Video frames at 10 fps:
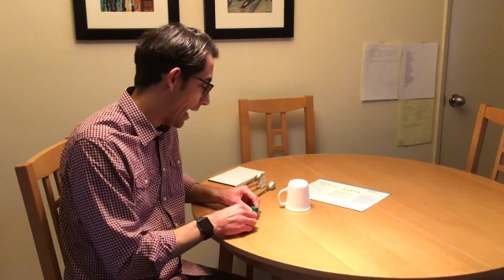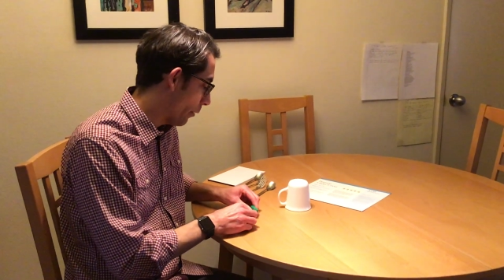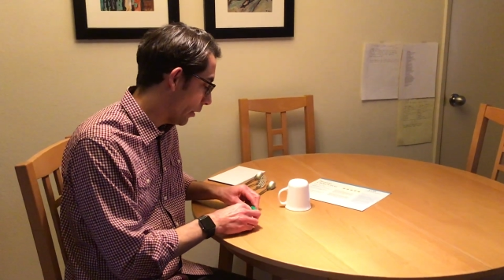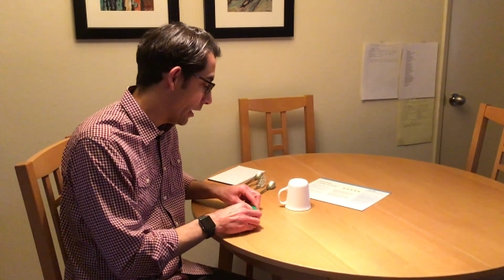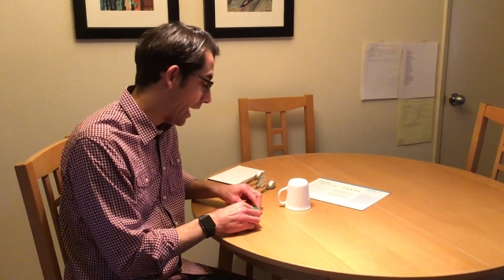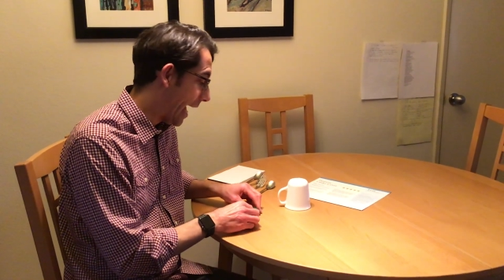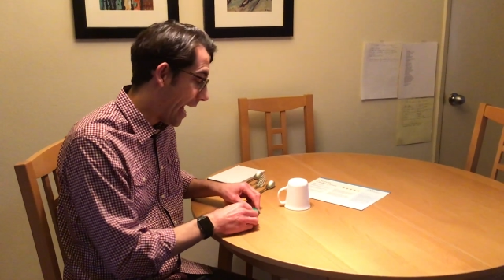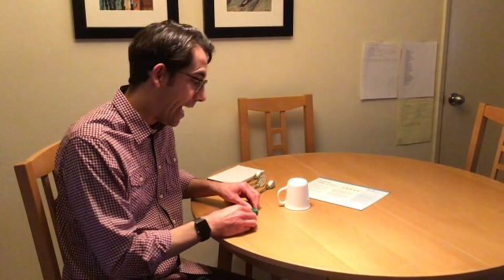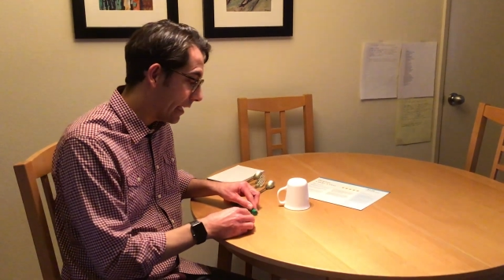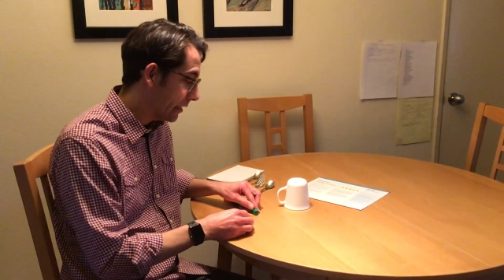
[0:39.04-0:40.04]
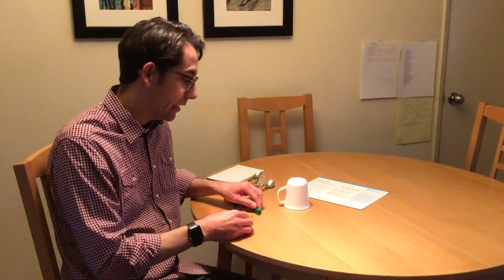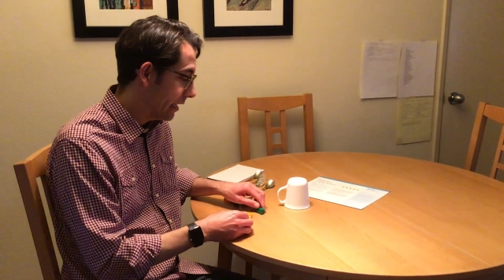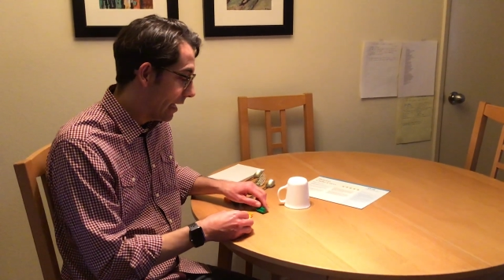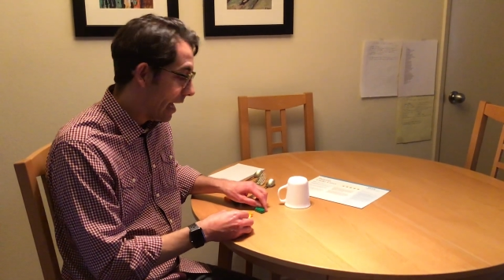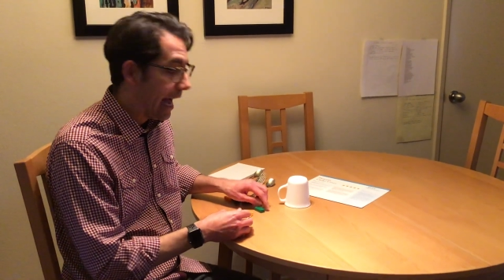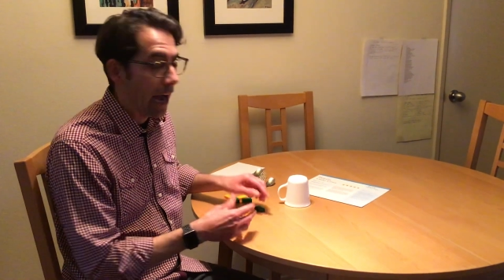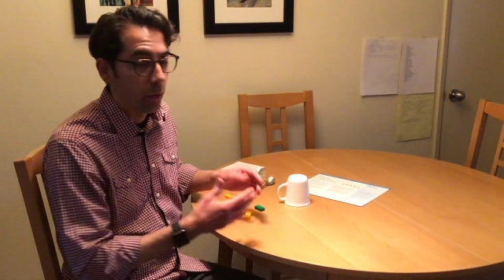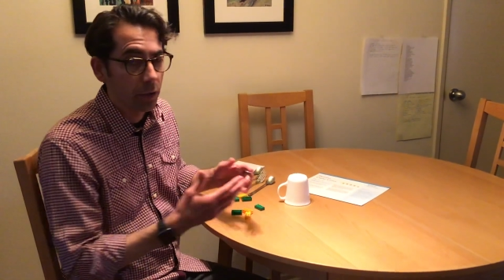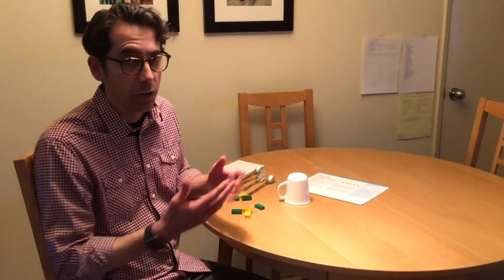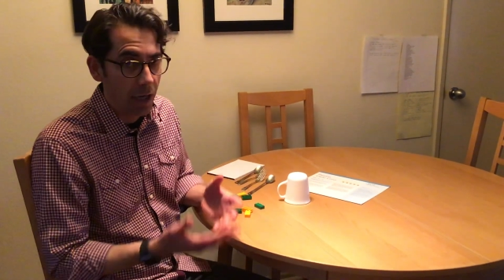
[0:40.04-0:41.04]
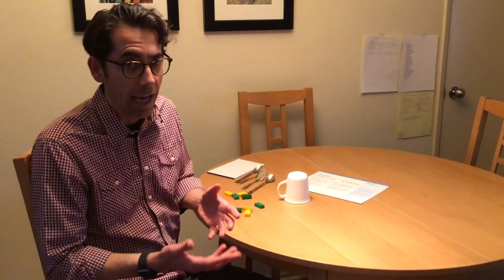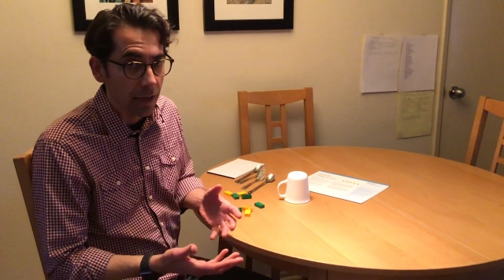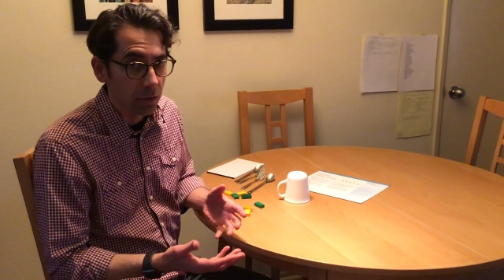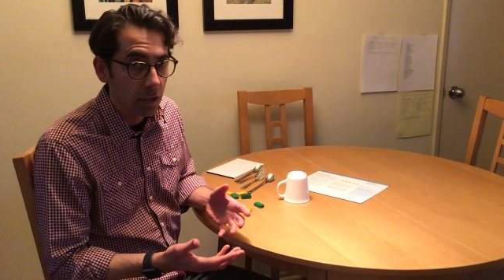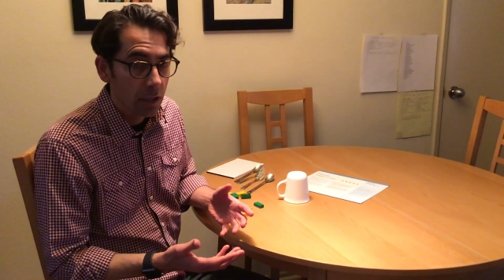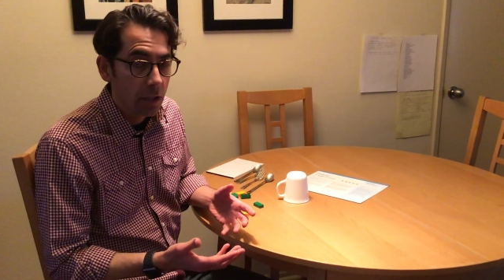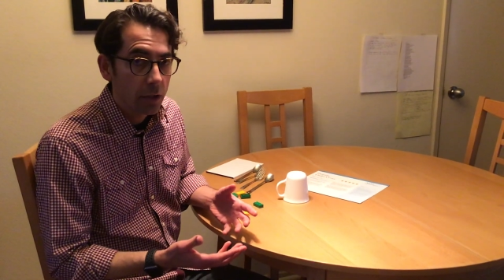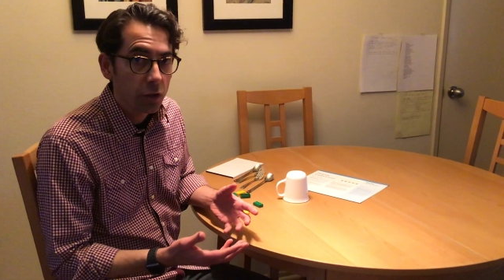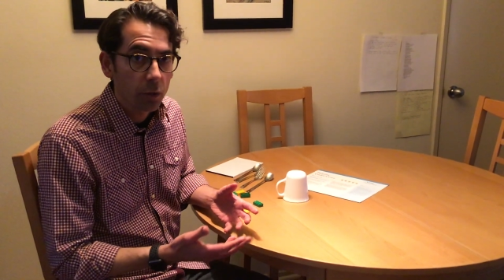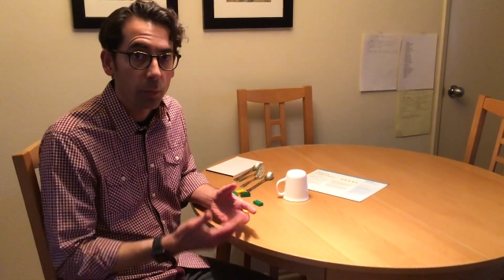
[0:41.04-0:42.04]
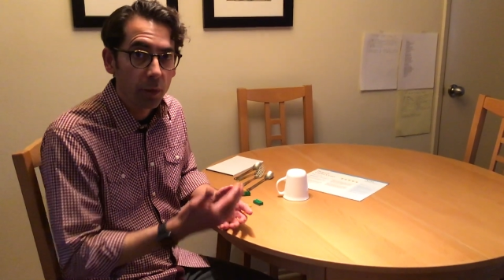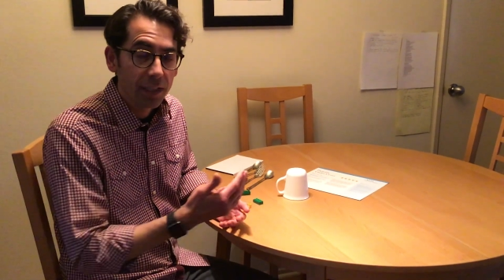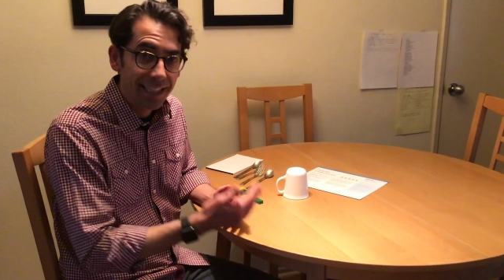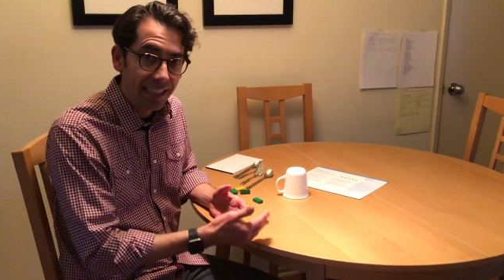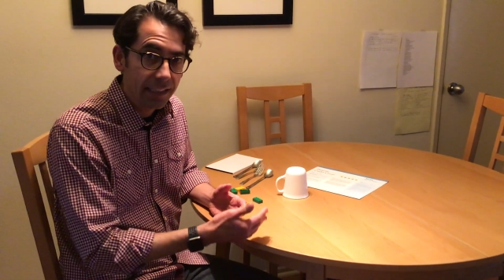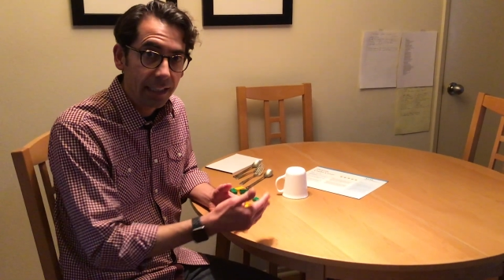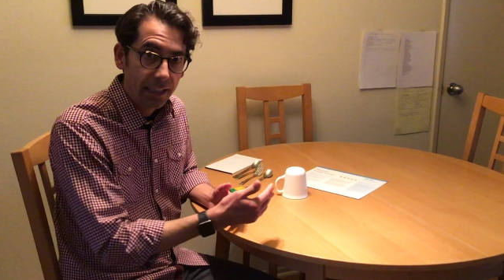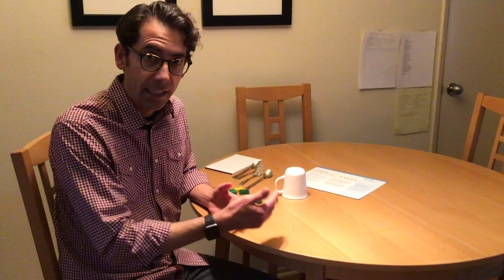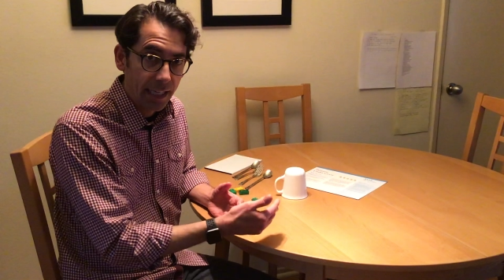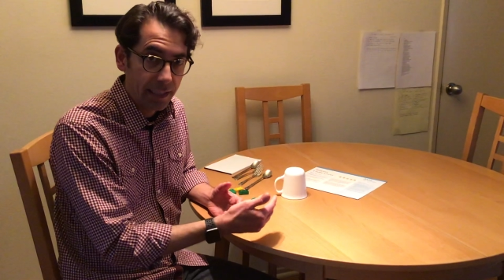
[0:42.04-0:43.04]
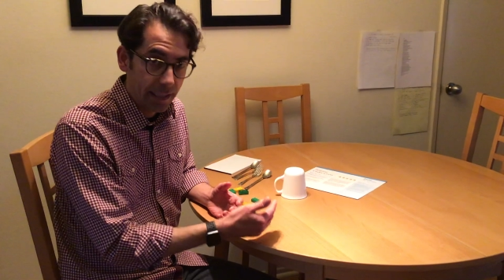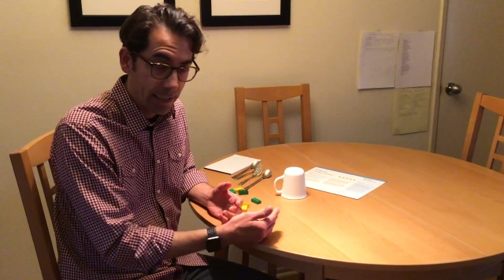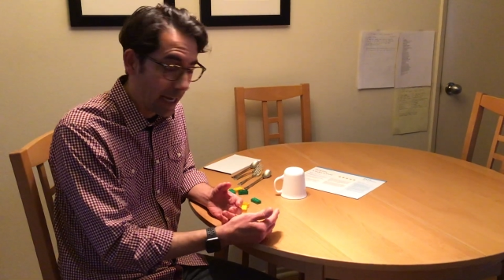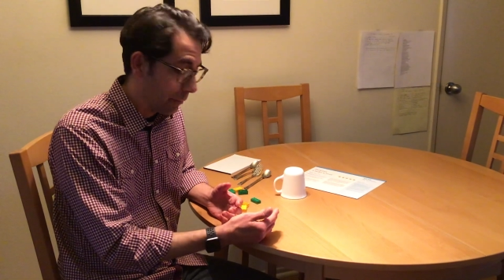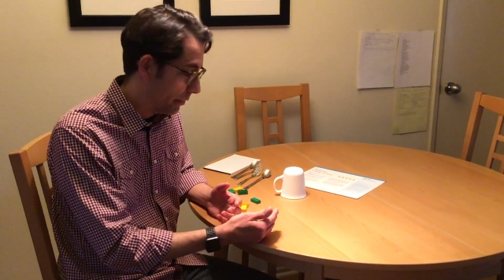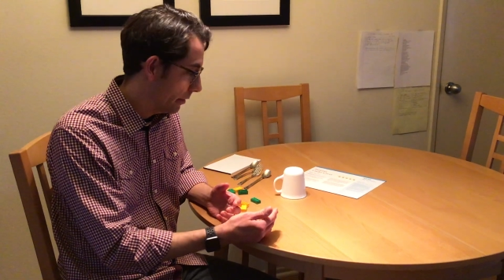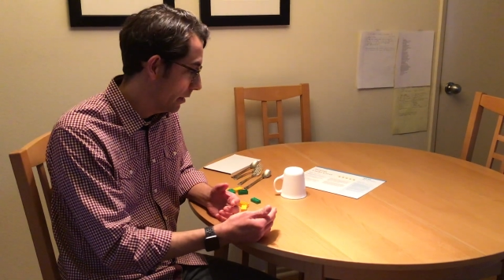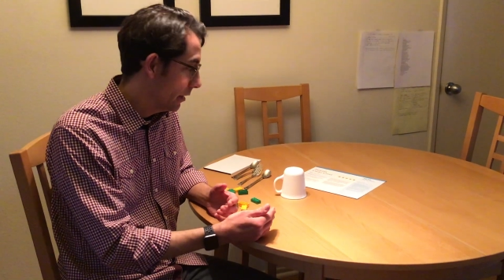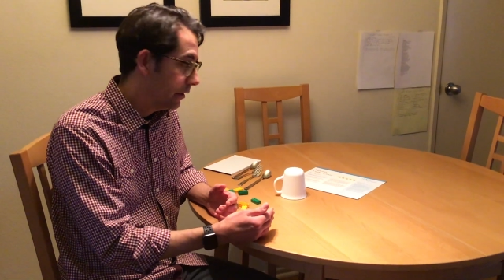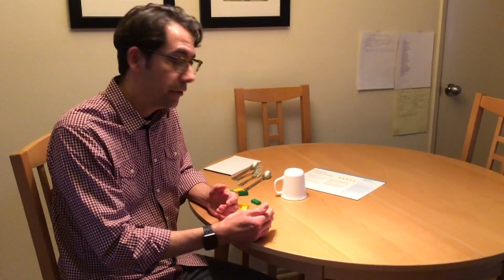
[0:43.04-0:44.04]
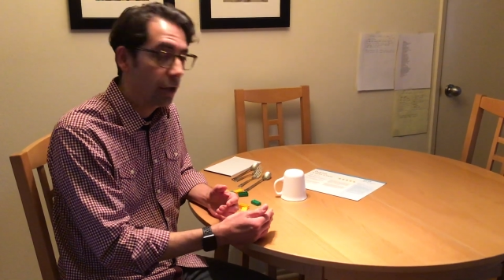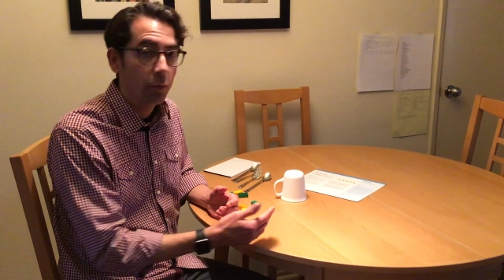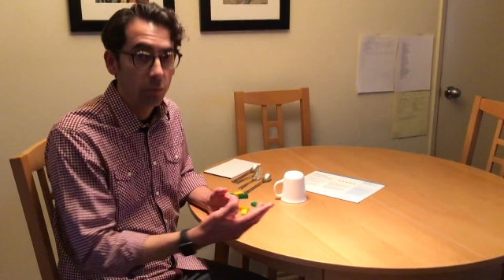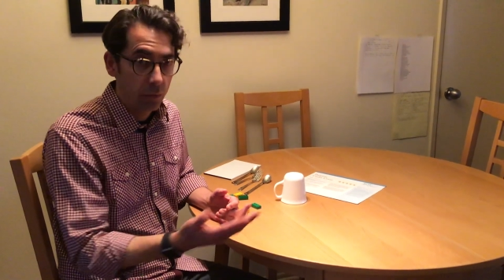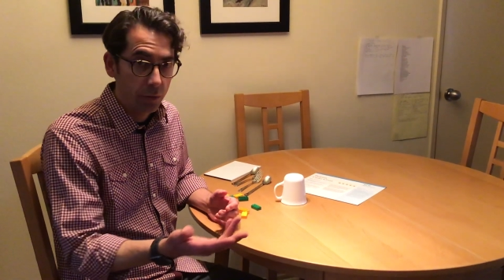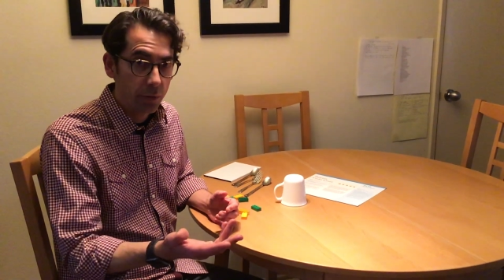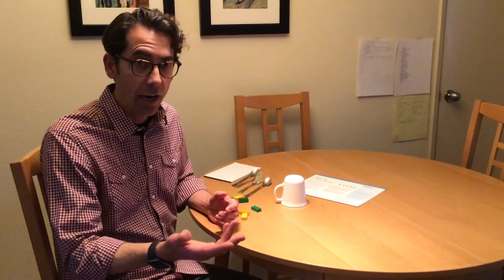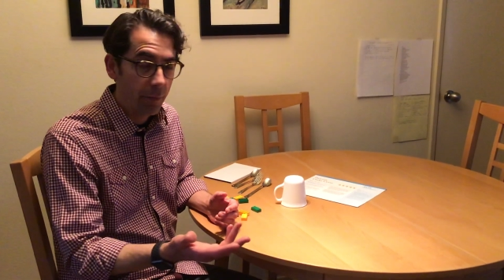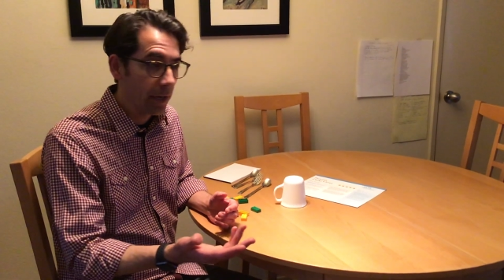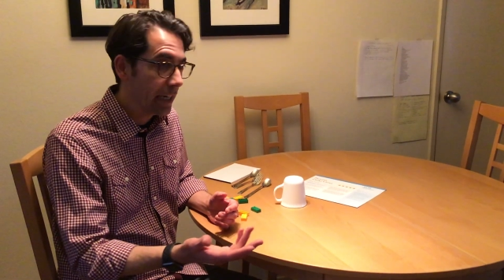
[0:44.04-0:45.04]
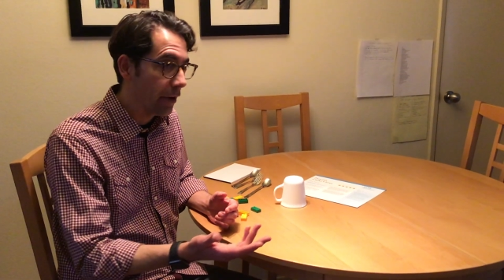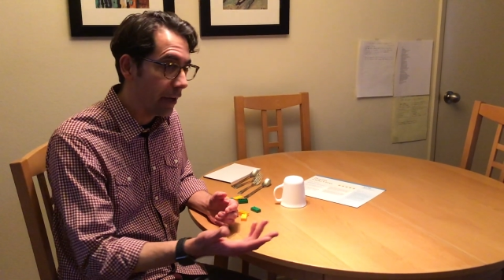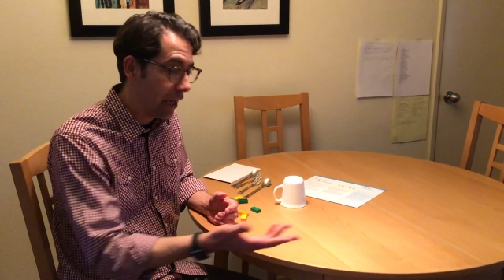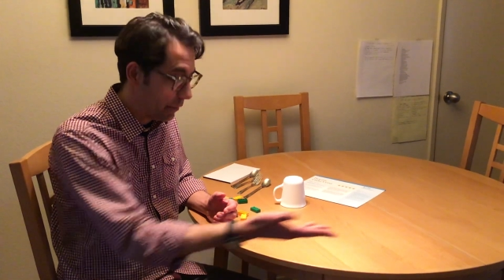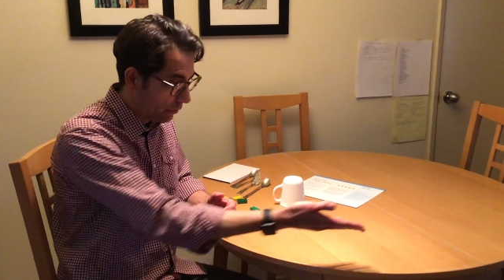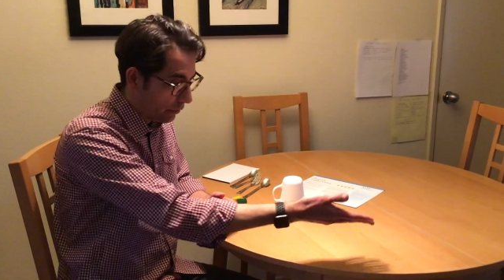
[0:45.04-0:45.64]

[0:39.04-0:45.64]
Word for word: And we're gonna ask our child to predict the next step. So we'll try it right now. Emmett,